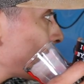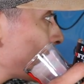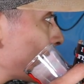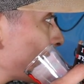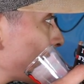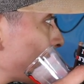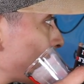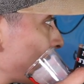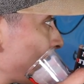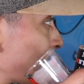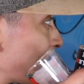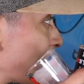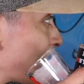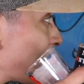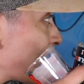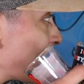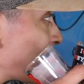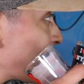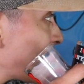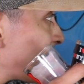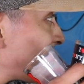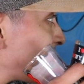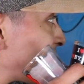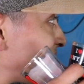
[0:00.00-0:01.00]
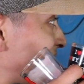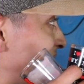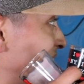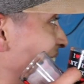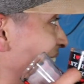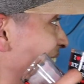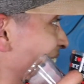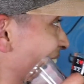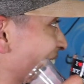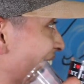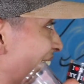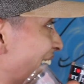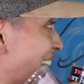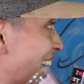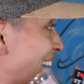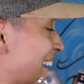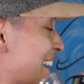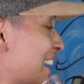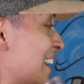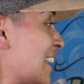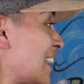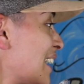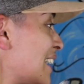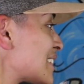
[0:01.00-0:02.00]
my god, this girl.
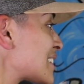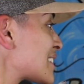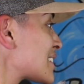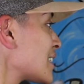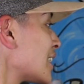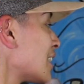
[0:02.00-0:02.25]
It's